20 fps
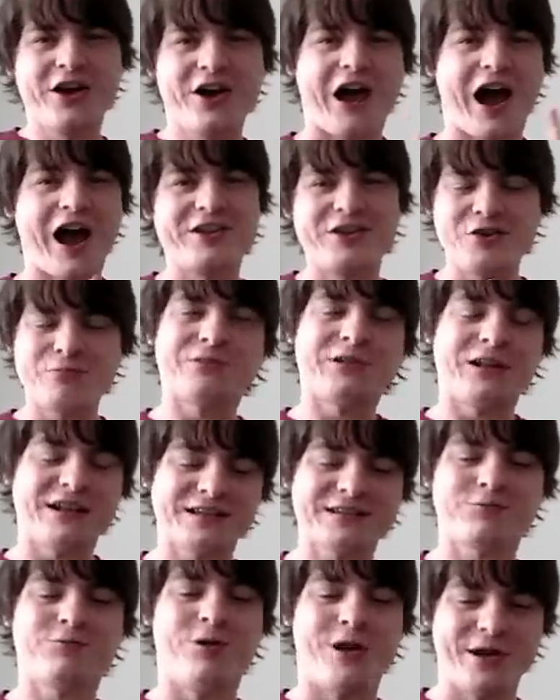I knew
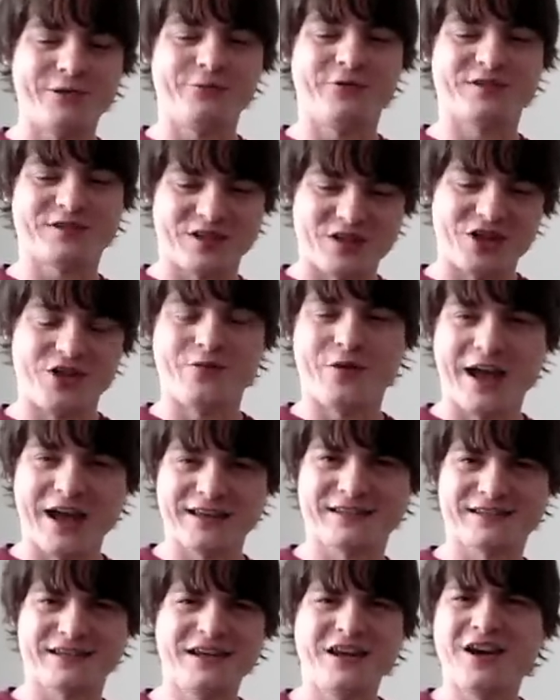plus one was the
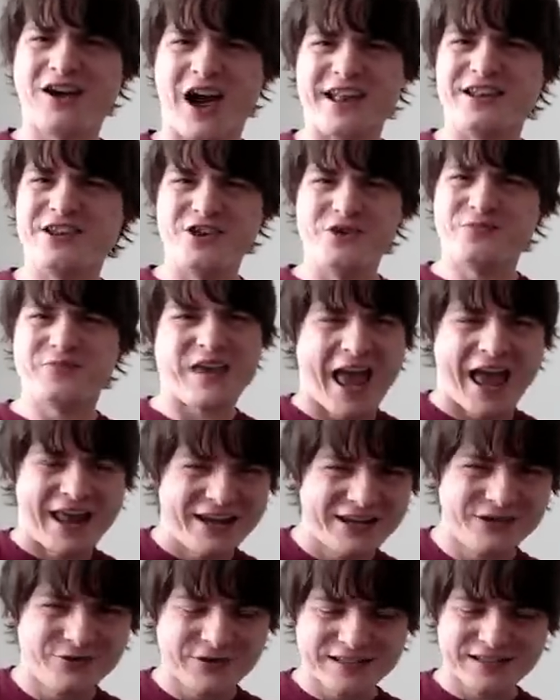US. I knew
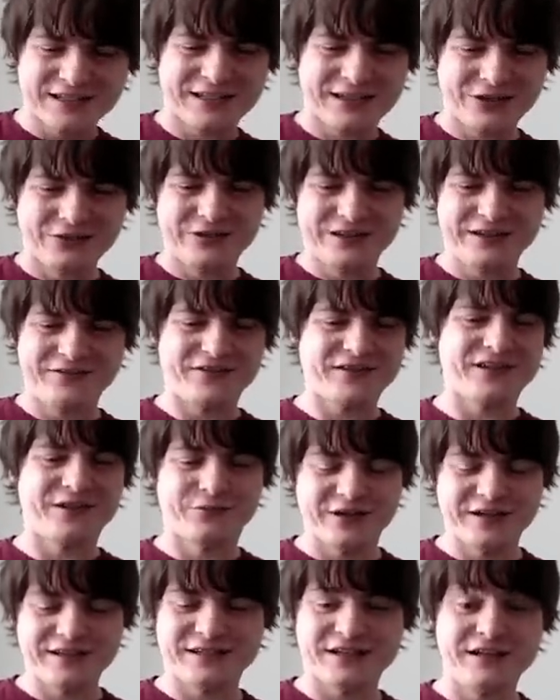Canada was included for some
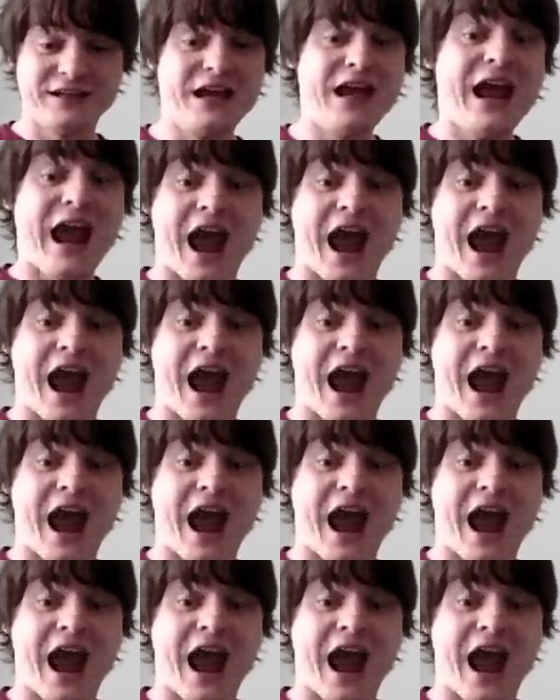reason.